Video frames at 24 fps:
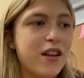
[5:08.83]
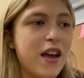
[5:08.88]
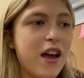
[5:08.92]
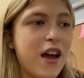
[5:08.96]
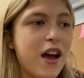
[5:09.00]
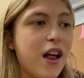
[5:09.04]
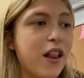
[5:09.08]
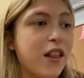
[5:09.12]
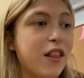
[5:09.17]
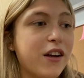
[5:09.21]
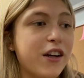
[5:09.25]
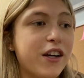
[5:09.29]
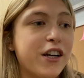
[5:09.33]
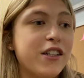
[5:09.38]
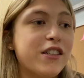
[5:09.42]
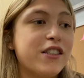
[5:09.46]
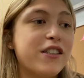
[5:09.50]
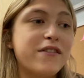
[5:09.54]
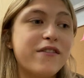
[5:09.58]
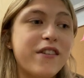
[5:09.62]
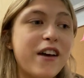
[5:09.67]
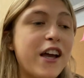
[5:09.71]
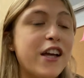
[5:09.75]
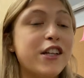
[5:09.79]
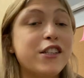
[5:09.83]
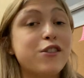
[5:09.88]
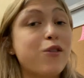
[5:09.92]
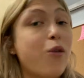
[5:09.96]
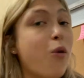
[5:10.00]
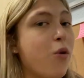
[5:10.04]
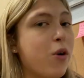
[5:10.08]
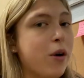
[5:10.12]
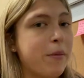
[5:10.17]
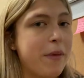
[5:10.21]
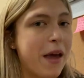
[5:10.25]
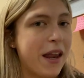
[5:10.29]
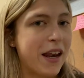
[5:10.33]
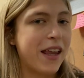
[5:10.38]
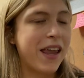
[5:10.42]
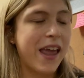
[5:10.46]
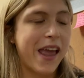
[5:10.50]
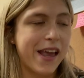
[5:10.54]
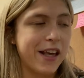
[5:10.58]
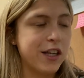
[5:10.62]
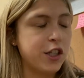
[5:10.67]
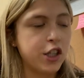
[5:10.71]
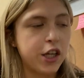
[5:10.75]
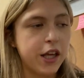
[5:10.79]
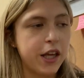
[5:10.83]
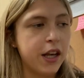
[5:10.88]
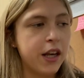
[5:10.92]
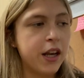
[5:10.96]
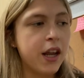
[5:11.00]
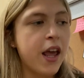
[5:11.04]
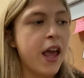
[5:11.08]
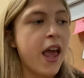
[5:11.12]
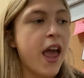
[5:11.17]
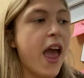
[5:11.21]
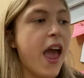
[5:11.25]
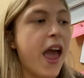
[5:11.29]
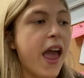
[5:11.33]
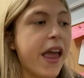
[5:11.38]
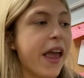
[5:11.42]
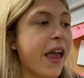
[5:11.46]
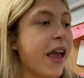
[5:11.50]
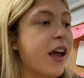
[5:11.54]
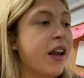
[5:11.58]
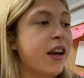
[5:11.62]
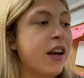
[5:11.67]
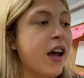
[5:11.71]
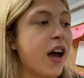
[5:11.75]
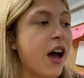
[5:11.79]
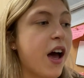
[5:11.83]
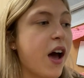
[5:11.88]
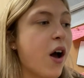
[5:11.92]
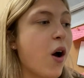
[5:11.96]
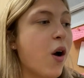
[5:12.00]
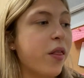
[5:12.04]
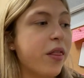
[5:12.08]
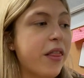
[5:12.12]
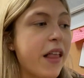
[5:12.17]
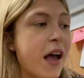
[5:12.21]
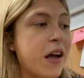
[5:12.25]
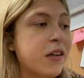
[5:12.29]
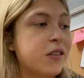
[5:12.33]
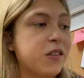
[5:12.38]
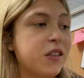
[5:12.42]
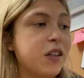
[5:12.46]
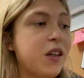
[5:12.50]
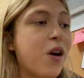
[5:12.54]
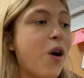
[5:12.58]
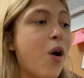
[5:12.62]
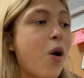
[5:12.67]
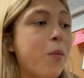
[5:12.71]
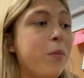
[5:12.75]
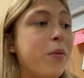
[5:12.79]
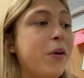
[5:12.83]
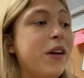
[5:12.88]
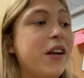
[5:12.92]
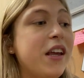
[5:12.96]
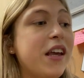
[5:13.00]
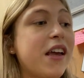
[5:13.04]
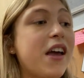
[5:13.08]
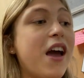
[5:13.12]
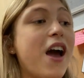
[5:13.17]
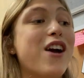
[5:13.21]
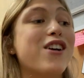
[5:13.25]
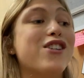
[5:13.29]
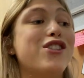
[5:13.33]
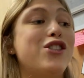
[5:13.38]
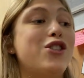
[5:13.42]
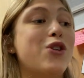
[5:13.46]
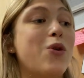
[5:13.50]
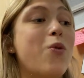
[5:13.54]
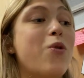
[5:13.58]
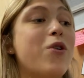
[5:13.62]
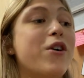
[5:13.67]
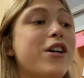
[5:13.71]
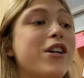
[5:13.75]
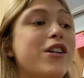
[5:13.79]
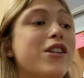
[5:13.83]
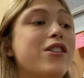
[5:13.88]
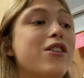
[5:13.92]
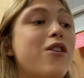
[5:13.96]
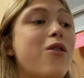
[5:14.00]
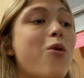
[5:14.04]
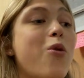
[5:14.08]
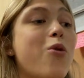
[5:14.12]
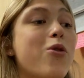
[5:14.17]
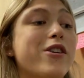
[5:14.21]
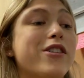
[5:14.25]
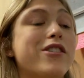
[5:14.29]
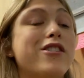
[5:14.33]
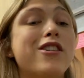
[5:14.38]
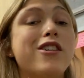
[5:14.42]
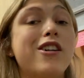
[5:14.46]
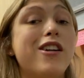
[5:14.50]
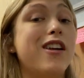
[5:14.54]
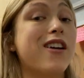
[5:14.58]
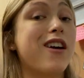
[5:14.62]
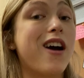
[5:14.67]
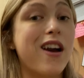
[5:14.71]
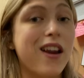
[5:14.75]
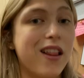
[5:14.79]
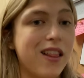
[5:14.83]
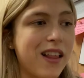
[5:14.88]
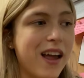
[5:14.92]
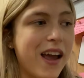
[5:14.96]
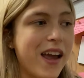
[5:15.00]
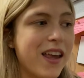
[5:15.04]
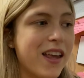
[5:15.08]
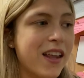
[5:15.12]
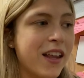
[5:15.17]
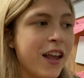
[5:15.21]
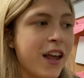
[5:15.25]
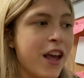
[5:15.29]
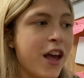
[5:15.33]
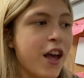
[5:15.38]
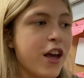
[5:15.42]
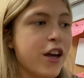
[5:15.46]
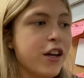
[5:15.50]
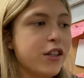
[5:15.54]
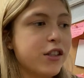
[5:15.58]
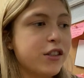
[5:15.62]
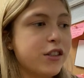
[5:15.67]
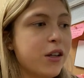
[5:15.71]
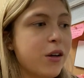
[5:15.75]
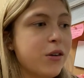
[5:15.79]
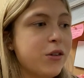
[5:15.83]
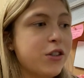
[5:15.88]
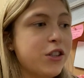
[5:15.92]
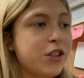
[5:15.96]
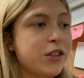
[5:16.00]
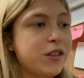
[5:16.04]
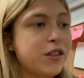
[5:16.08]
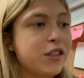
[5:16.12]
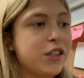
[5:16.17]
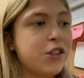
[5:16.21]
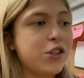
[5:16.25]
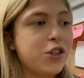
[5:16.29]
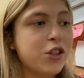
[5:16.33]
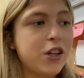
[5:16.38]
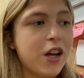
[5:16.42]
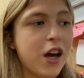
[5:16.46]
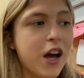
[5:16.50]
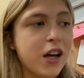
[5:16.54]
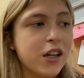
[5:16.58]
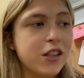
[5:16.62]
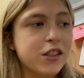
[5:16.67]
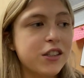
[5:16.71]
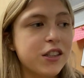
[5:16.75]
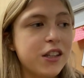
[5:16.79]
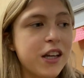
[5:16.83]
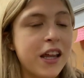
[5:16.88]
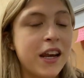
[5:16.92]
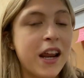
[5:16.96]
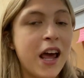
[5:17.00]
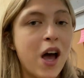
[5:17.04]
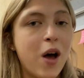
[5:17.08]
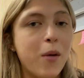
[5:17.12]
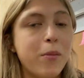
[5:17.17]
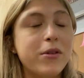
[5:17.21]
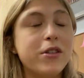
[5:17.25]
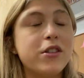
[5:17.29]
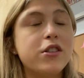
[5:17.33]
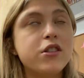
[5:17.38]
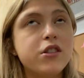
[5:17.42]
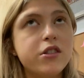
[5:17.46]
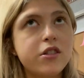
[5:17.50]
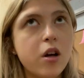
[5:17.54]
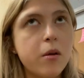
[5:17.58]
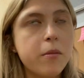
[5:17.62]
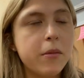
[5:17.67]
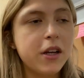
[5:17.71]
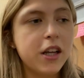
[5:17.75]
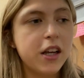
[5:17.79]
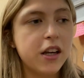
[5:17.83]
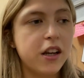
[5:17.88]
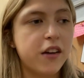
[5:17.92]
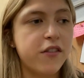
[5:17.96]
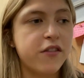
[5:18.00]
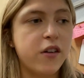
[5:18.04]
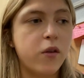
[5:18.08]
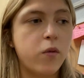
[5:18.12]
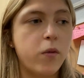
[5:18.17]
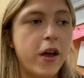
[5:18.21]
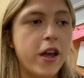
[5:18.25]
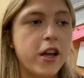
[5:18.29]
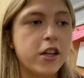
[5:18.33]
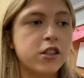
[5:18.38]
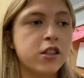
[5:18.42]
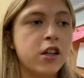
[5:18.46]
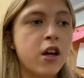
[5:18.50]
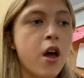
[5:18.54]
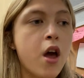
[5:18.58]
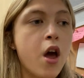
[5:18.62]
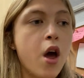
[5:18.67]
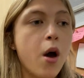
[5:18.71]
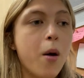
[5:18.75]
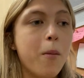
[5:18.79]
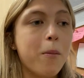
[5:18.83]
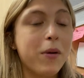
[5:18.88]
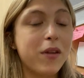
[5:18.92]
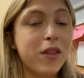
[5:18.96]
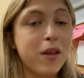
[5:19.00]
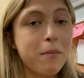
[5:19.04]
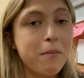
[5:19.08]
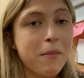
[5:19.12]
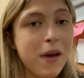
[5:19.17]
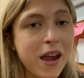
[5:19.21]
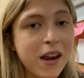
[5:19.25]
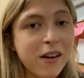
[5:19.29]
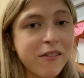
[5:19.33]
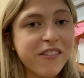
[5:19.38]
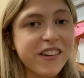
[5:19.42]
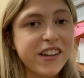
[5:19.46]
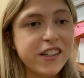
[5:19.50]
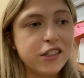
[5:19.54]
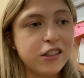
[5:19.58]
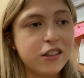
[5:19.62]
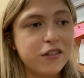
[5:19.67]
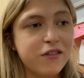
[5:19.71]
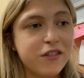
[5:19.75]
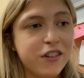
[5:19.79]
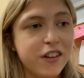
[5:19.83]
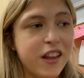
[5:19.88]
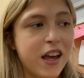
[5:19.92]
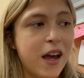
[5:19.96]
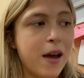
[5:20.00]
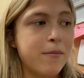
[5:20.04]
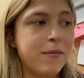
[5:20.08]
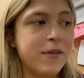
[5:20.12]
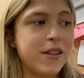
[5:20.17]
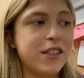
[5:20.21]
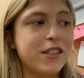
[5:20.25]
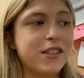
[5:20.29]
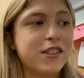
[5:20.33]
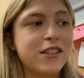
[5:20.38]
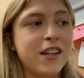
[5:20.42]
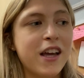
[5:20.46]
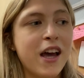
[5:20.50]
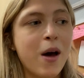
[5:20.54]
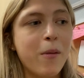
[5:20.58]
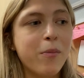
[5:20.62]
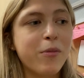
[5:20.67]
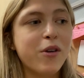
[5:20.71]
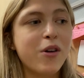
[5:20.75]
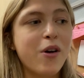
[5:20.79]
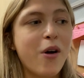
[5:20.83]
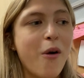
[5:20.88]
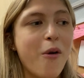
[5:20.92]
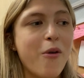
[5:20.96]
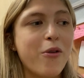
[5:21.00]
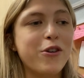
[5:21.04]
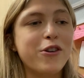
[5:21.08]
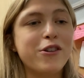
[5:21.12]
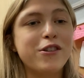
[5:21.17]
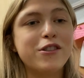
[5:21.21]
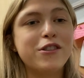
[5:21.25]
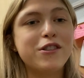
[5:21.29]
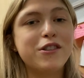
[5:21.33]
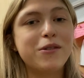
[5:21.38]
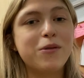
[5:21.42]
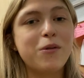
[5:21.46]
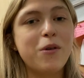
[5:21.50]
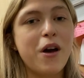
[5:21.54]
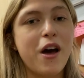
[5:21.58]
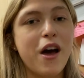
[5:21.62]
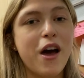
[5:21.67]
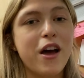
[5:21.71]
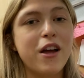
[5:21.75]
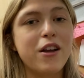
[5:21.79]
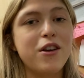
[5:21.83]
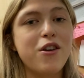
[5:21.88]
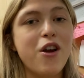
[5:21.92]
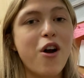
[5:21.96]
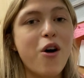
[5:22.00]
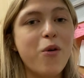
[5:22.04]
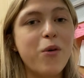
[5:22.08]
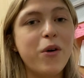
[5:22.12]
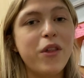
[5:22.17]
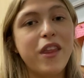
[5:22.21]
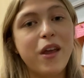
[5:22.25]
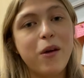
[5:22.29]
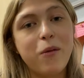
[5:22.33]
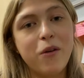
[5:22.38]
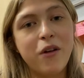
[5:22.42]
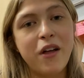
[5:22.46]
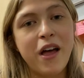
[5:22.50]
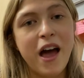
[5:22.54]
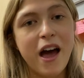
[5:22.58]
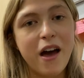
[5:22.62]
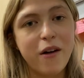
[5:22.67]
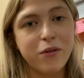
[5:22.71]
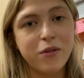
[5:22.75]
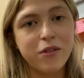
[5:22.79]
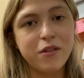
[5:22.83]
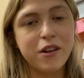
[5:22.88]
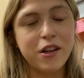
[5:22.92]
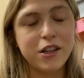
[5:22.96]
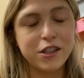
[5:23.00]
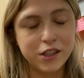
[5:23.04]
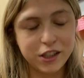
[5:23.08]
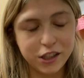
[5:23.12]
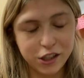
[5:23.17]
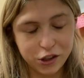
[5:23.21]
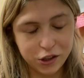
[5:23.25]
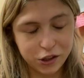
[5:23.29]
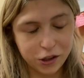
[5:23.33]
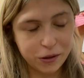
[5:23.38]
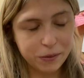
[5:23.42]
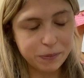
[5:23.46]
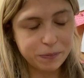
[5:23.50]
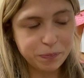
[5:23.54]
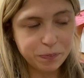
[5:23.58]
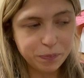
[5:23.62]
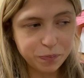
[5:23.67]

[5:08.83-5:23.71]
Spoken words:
alert device or medication, and lastly, opening a door or turning on a light. So seizure dogs can help in so many different ways, but the main reason for them is to help their owners know when they will have a seizure.